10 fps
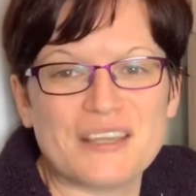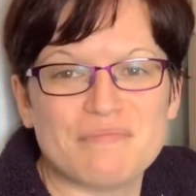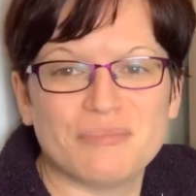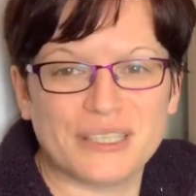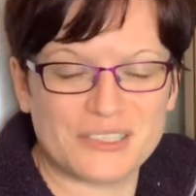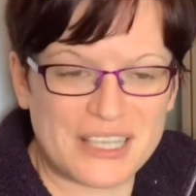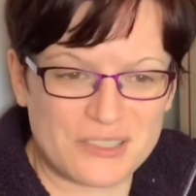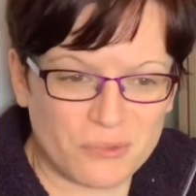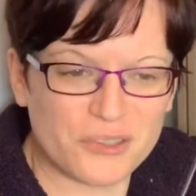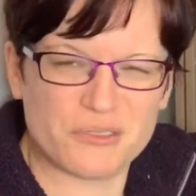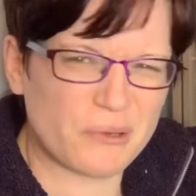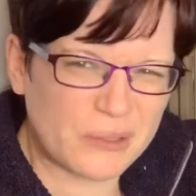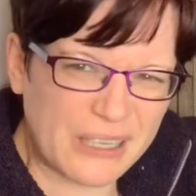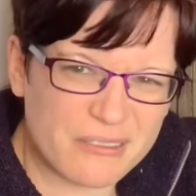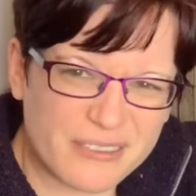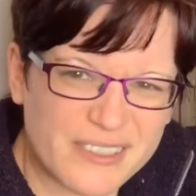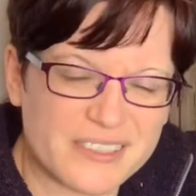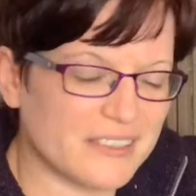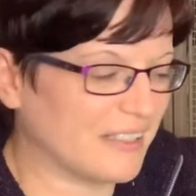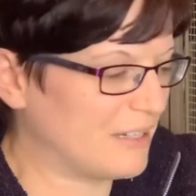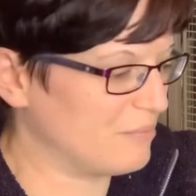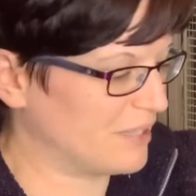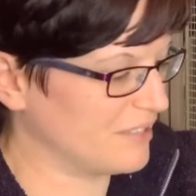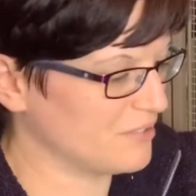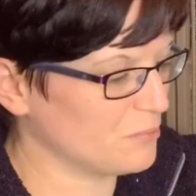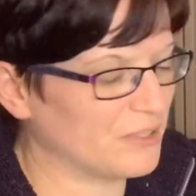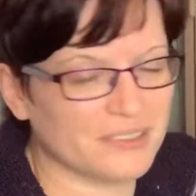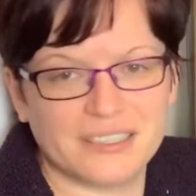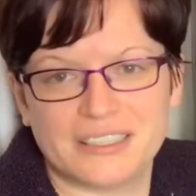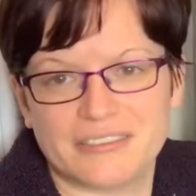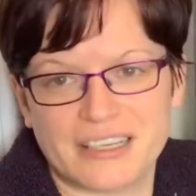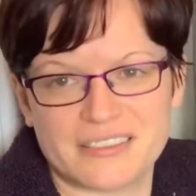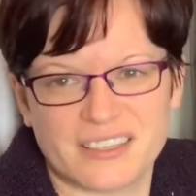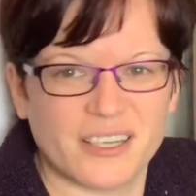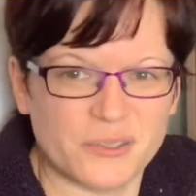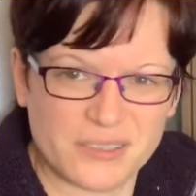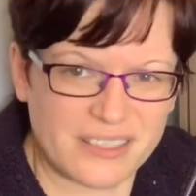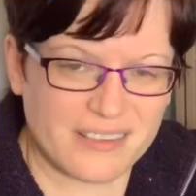But it's one to rule out first, because whilst it affects the coats, in